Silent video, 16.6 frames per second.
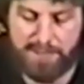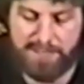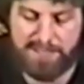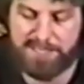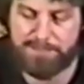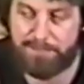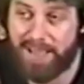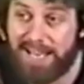In
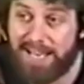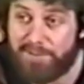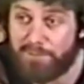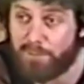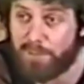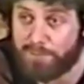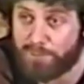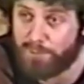spite
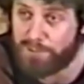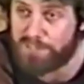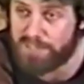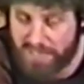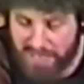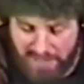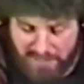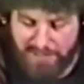of my
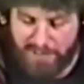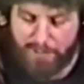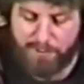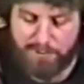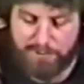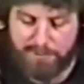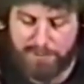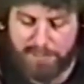personality, I
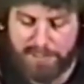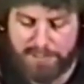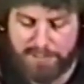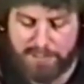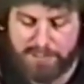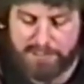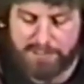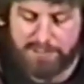want to be like
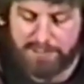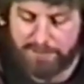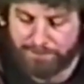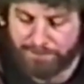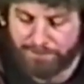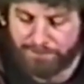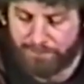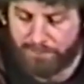Jesus.
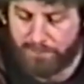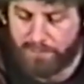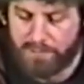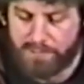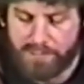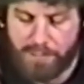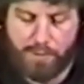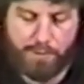
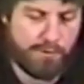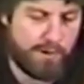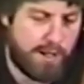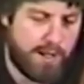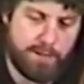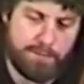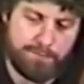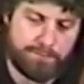So,
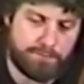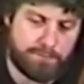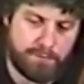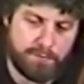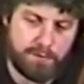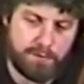um,